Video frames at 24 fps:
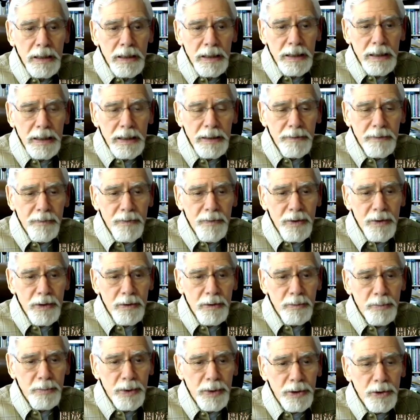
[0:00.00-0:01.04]

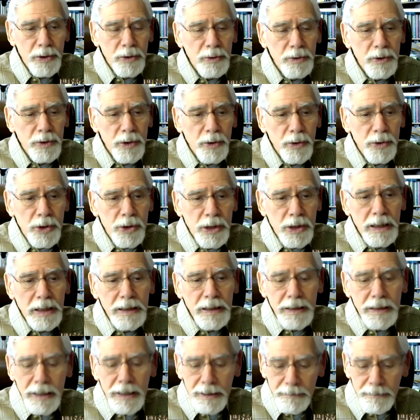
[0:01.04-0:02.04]
But you'll see